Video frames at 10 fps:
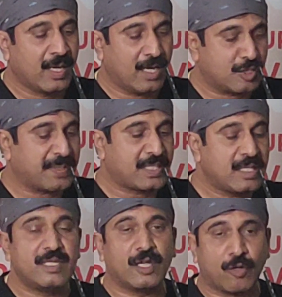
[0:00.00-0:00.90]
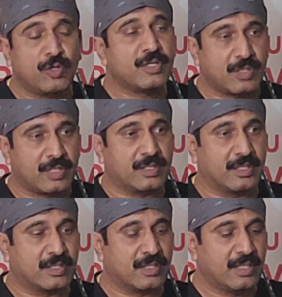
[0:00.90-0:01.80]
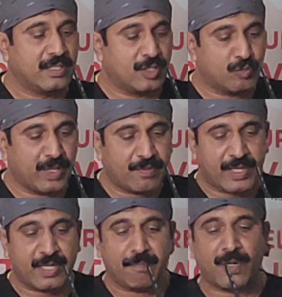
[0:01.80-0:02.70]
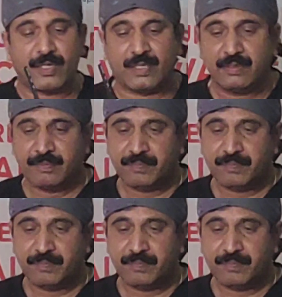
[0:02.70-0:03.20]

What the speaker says: and especially in routine surgeries, it is very, very important.